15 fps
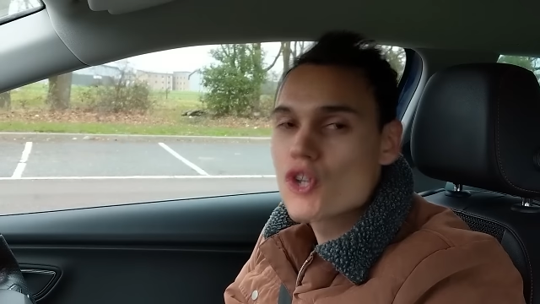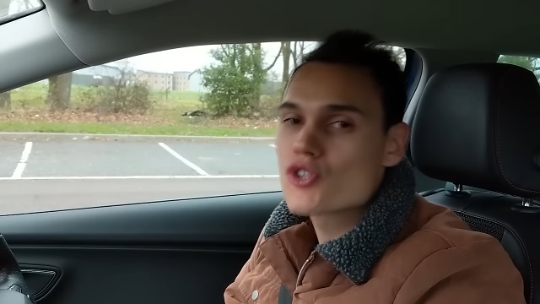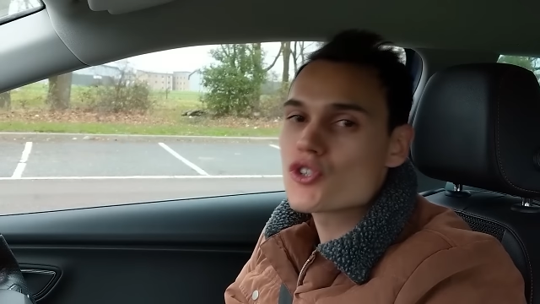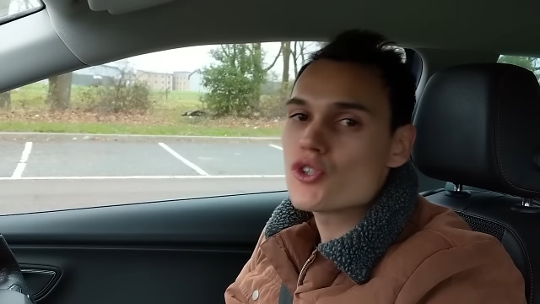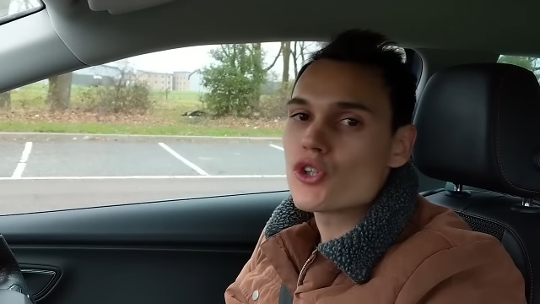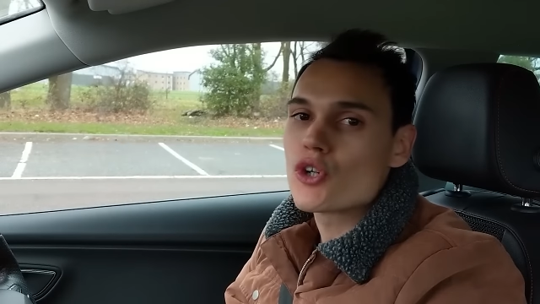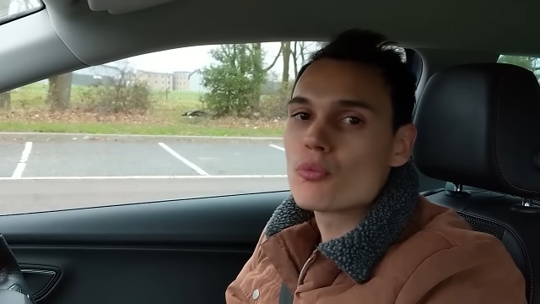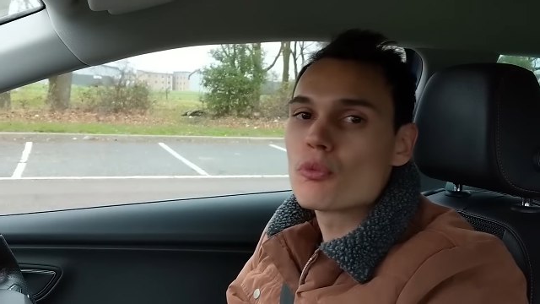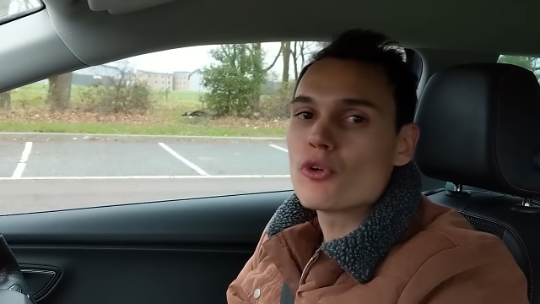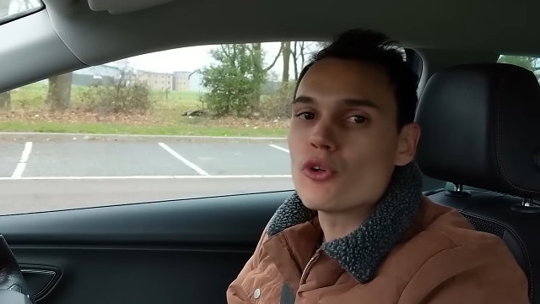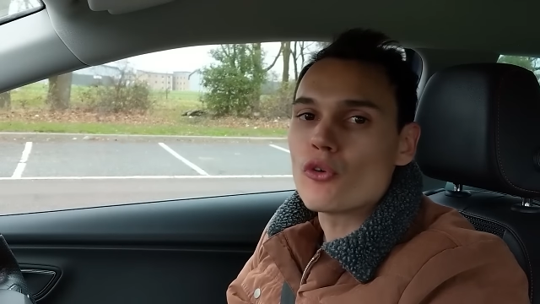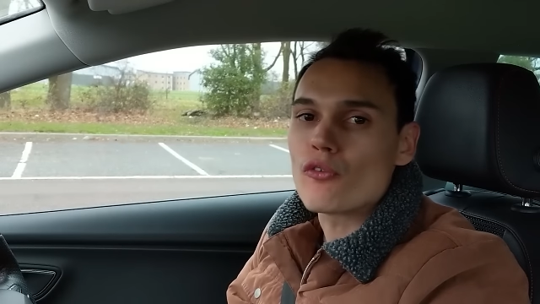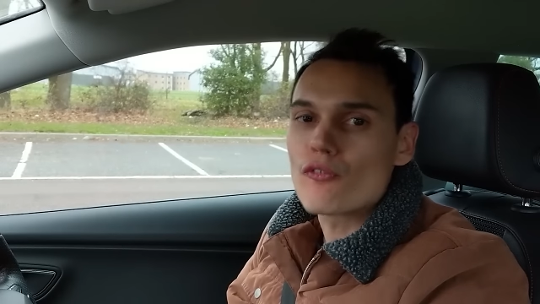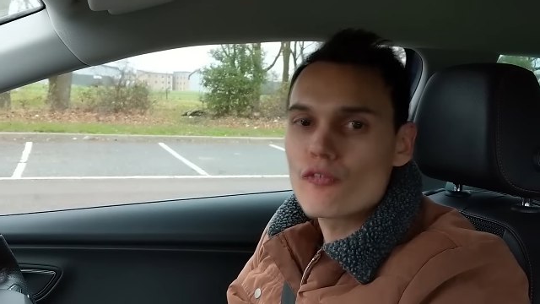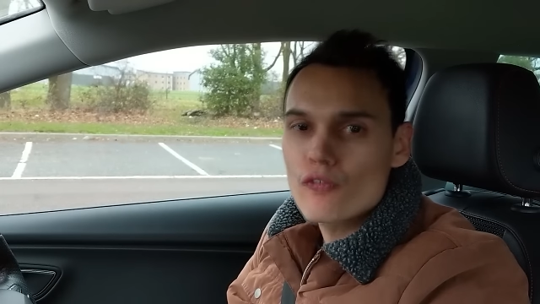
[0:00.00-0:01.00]
so you can put
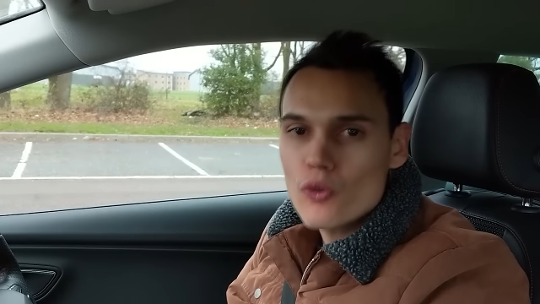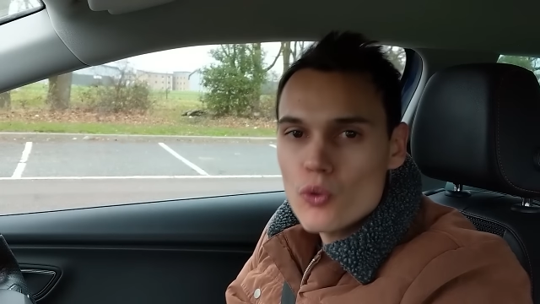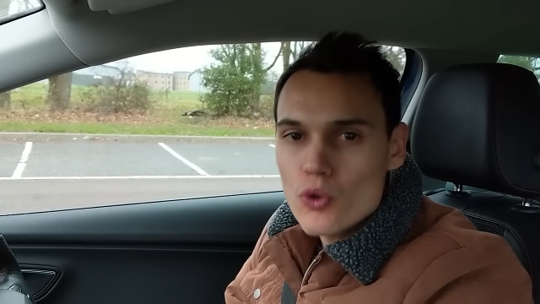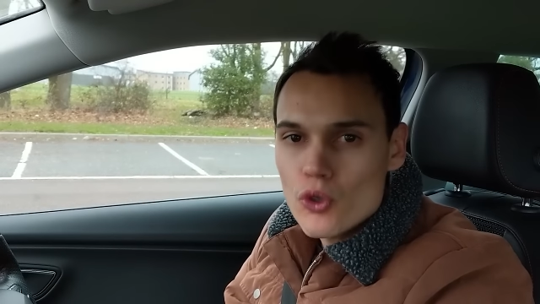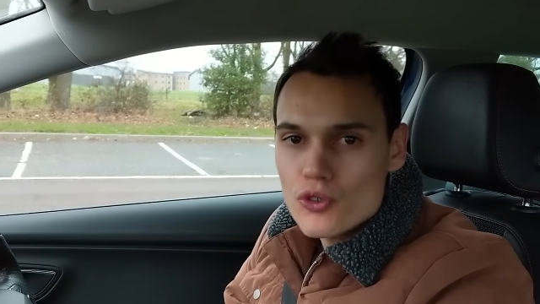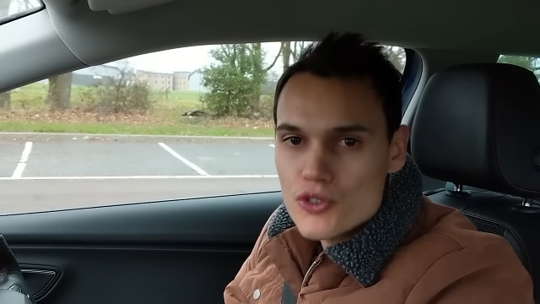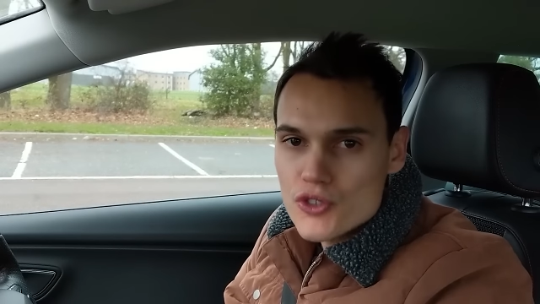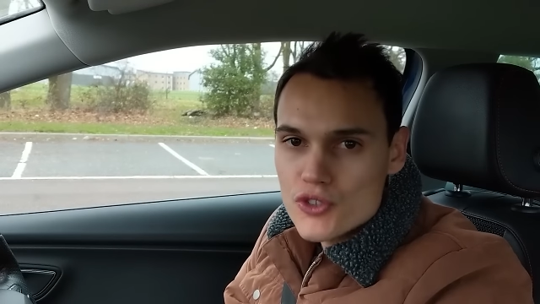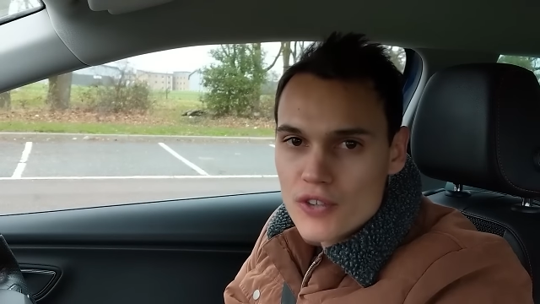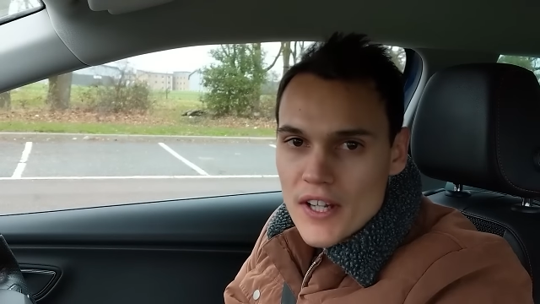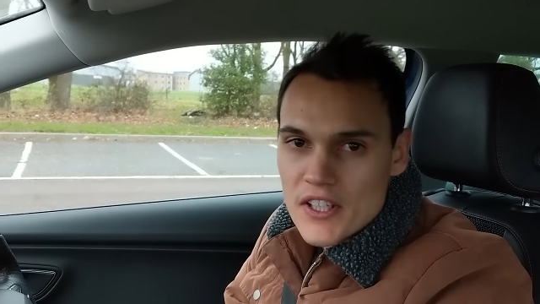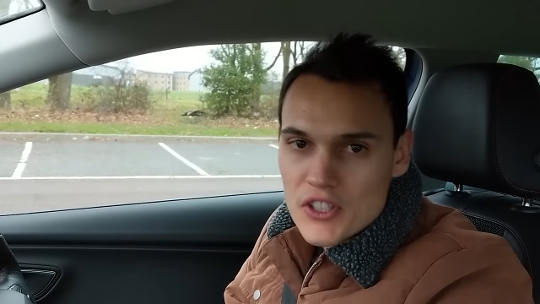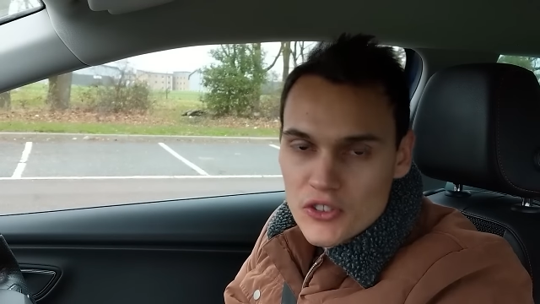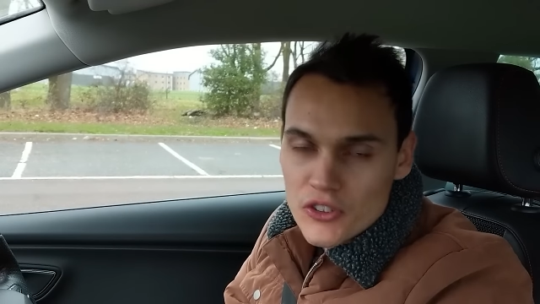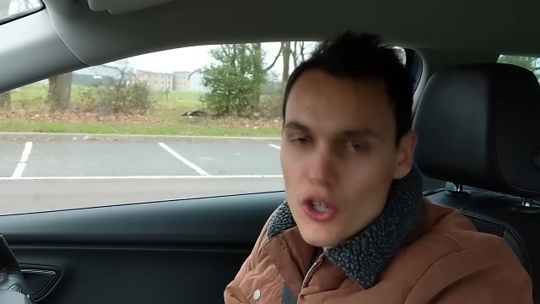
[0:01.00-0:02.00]
your full
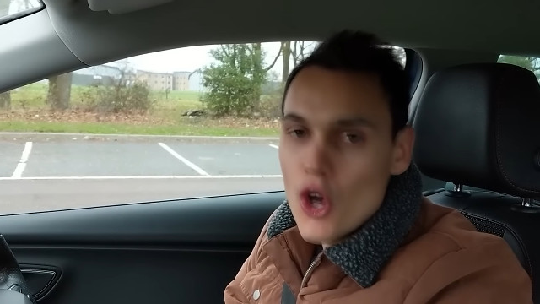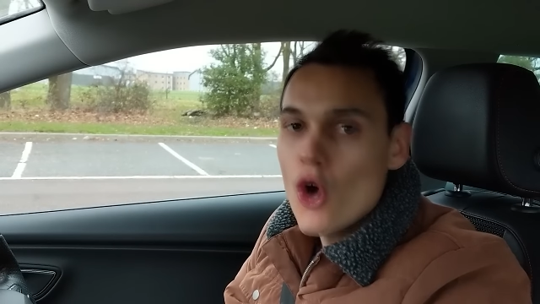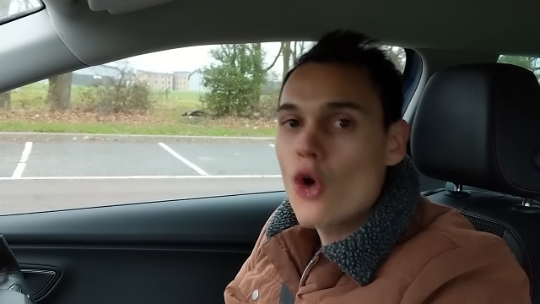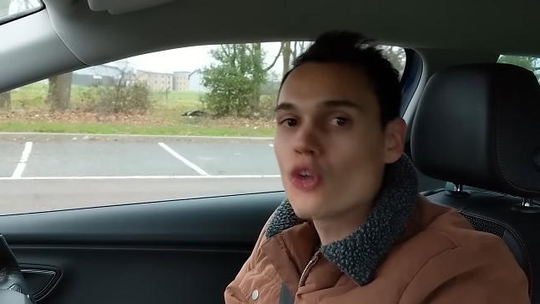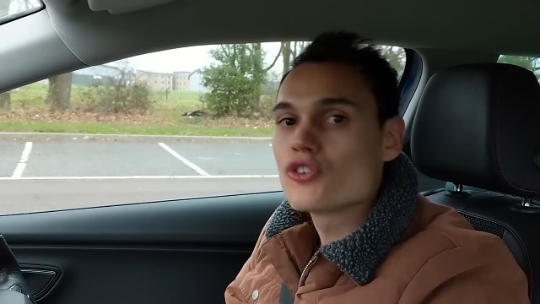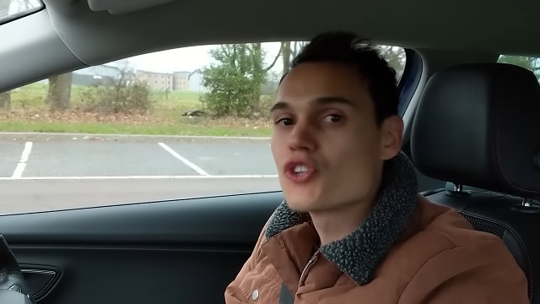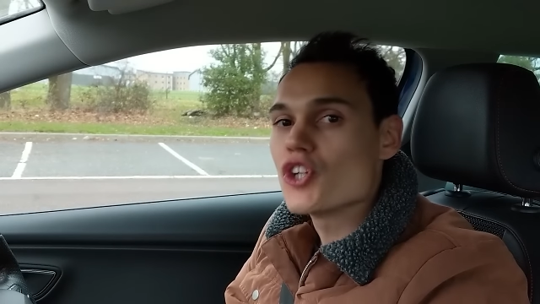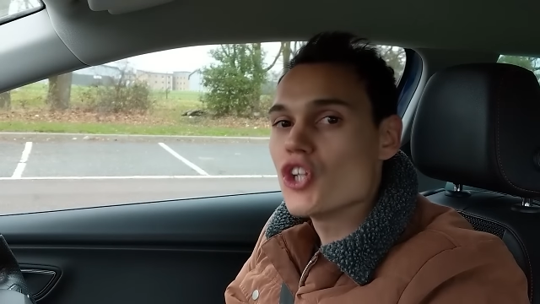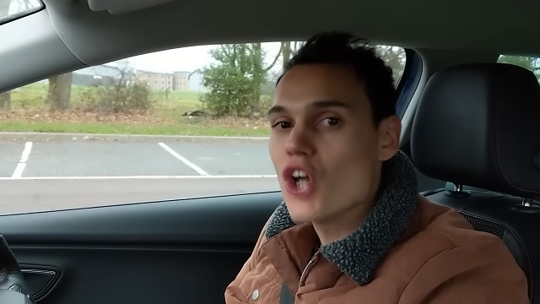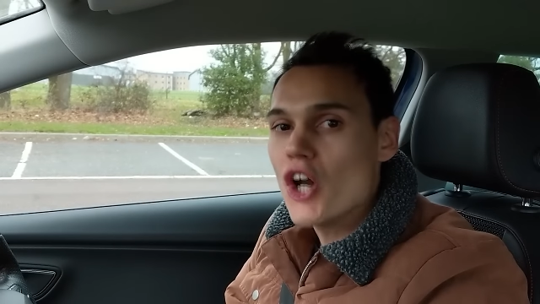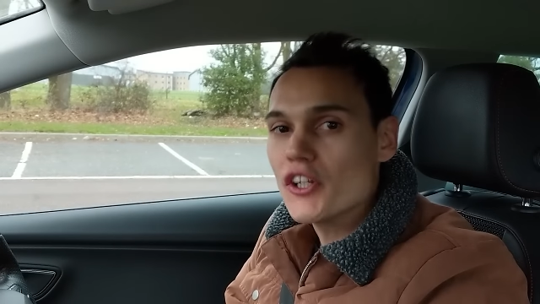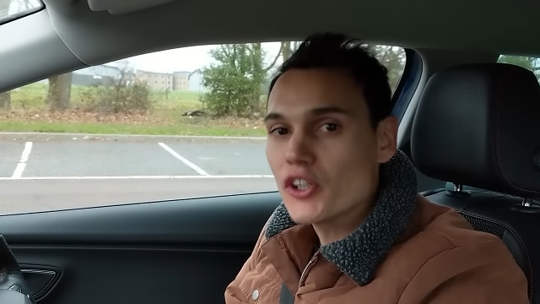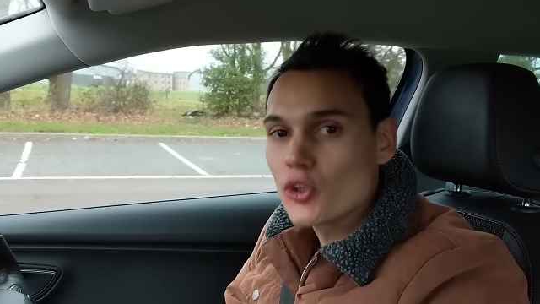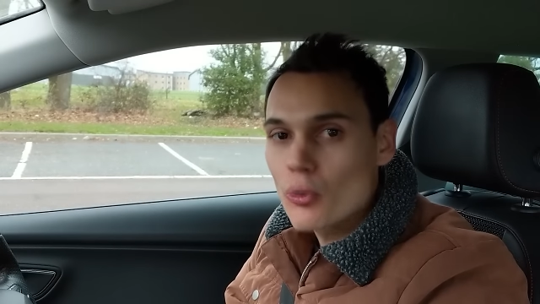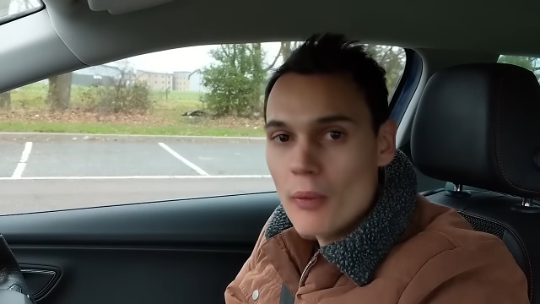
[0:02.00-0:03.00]
concentration onto
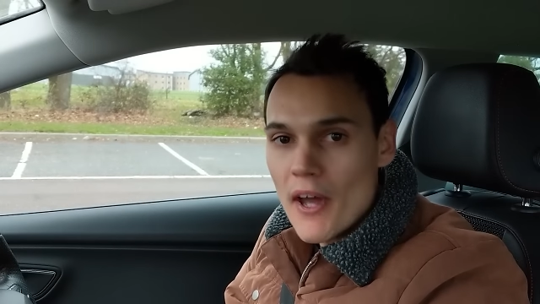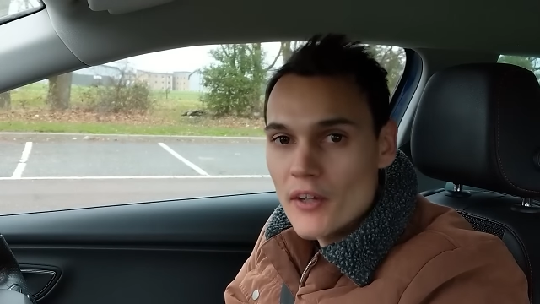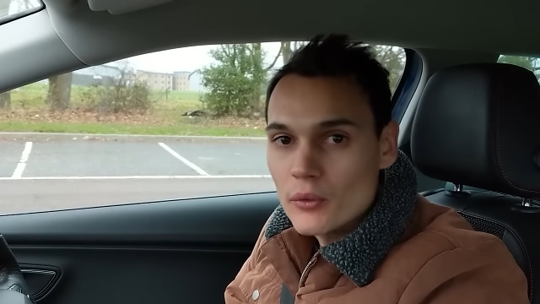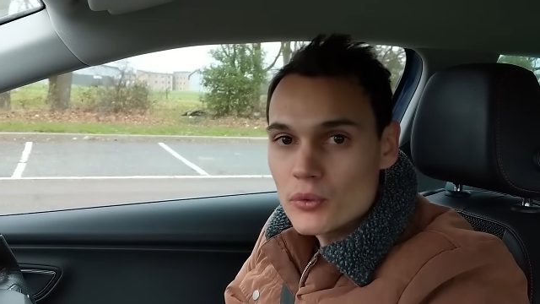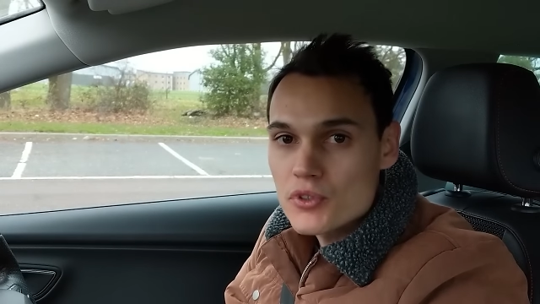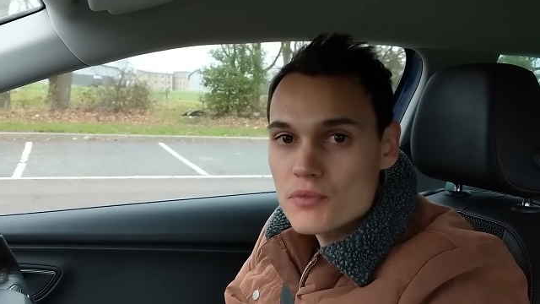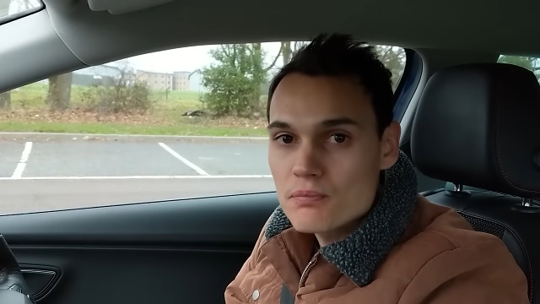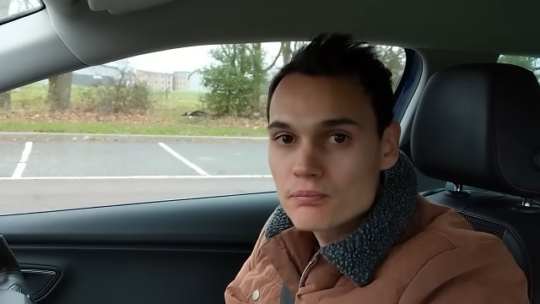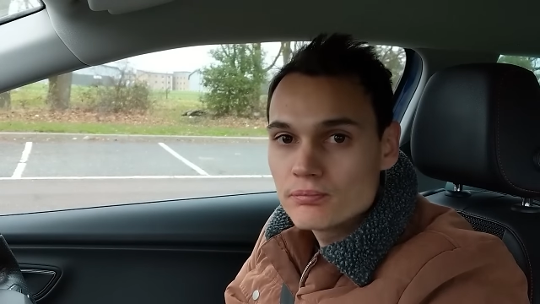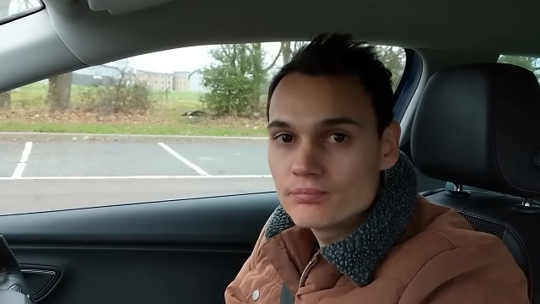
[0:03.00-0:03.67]
learning your pedals.